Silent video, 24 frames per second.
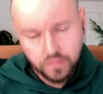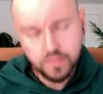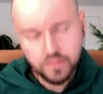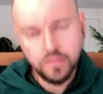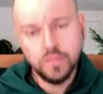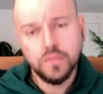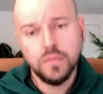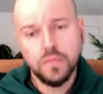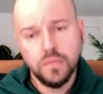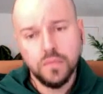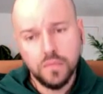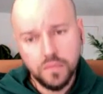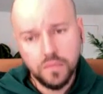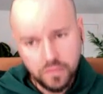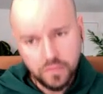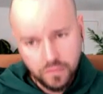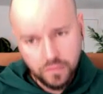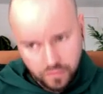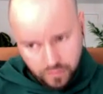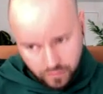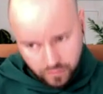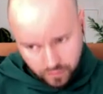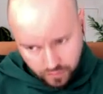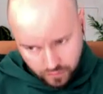
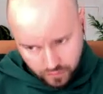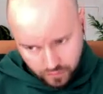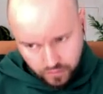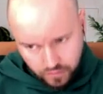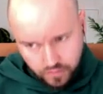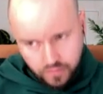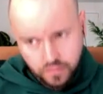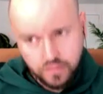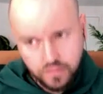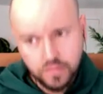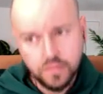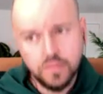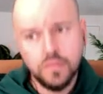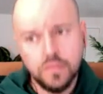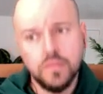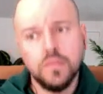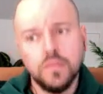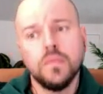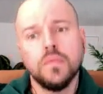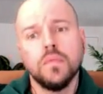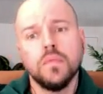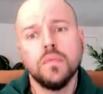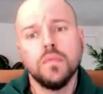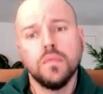
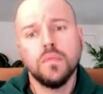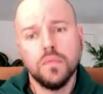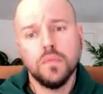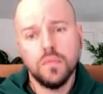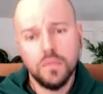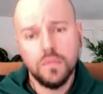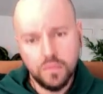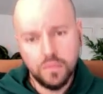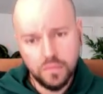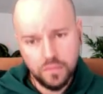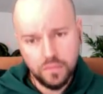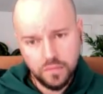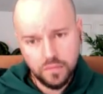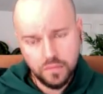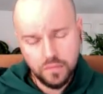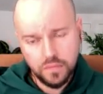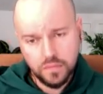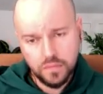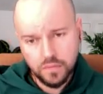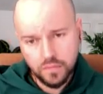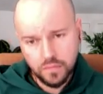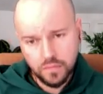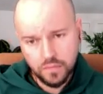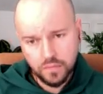
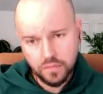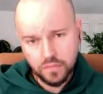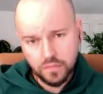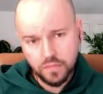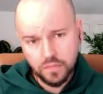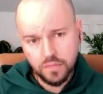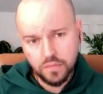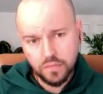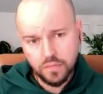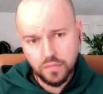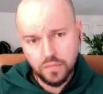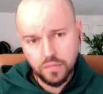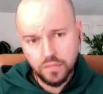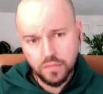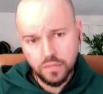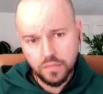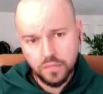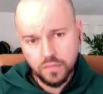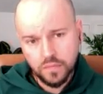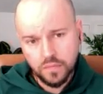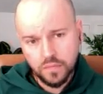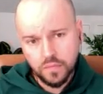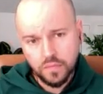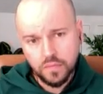
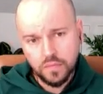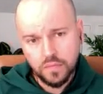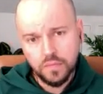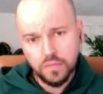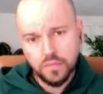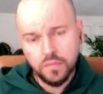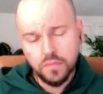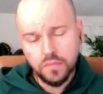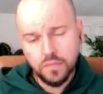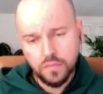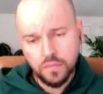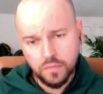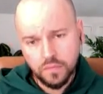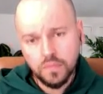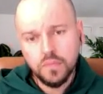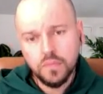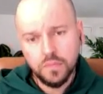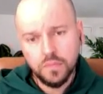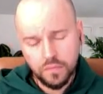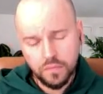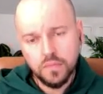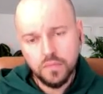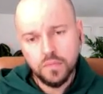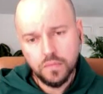
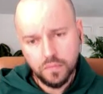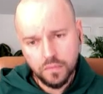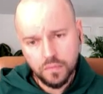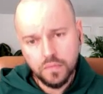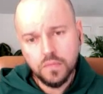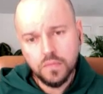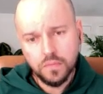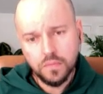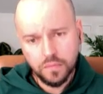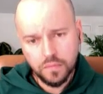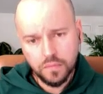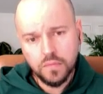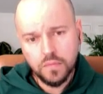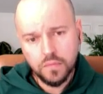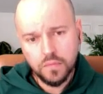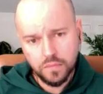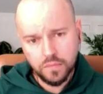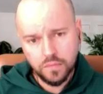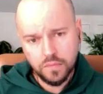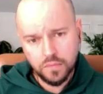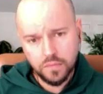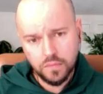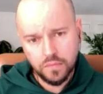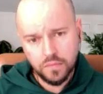
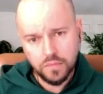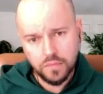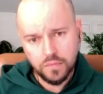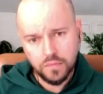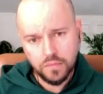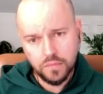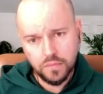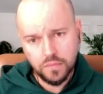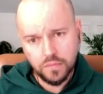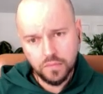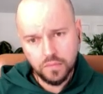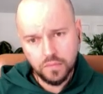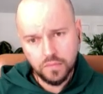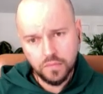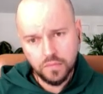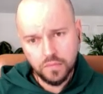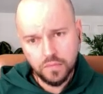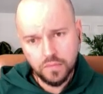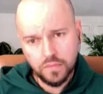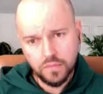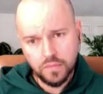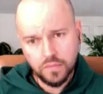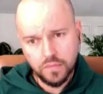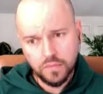
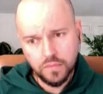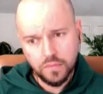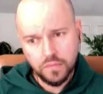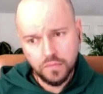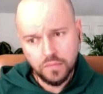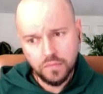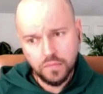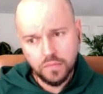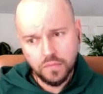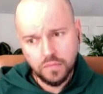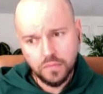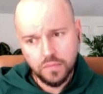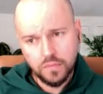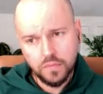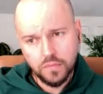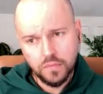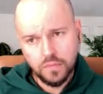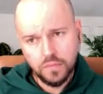This person isn't speaking.